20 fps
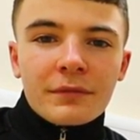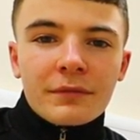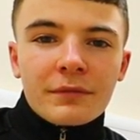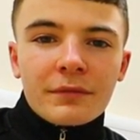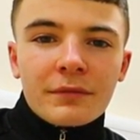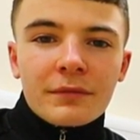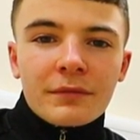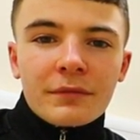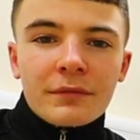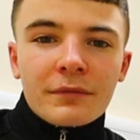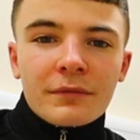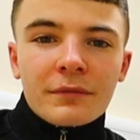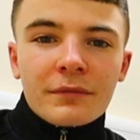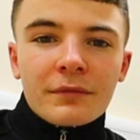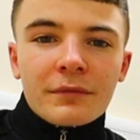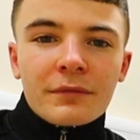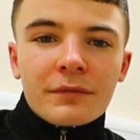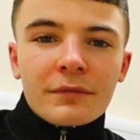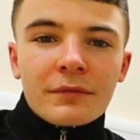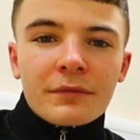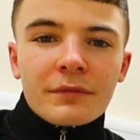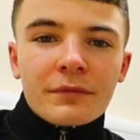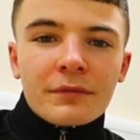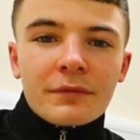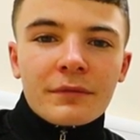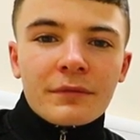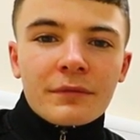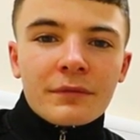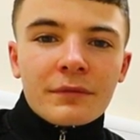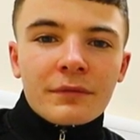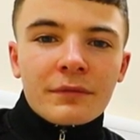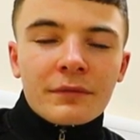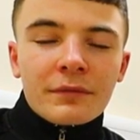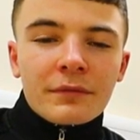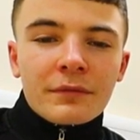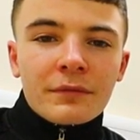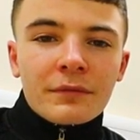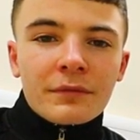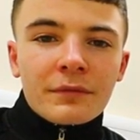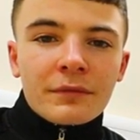
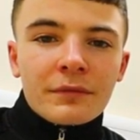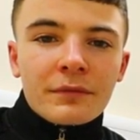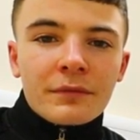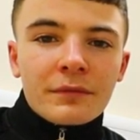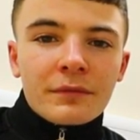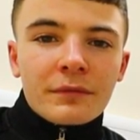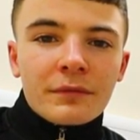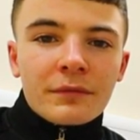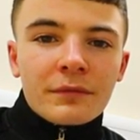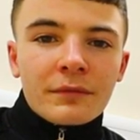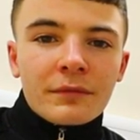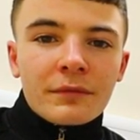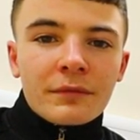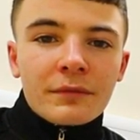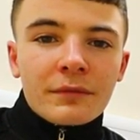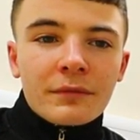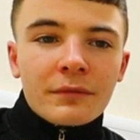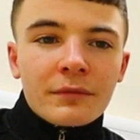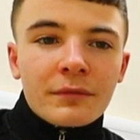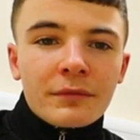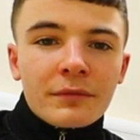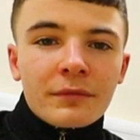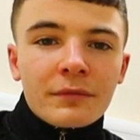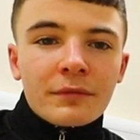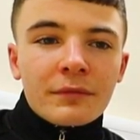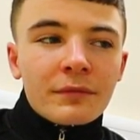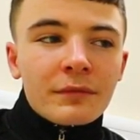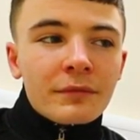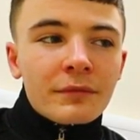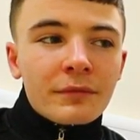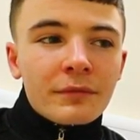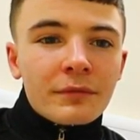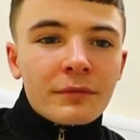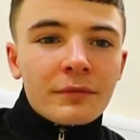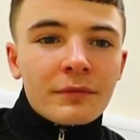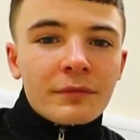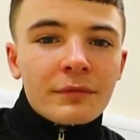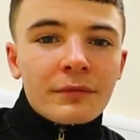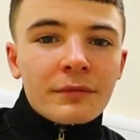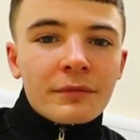
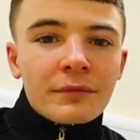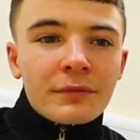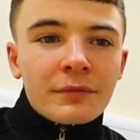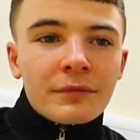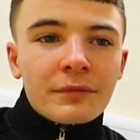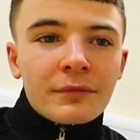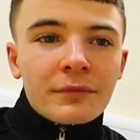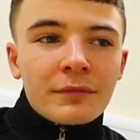This person isn't speaking.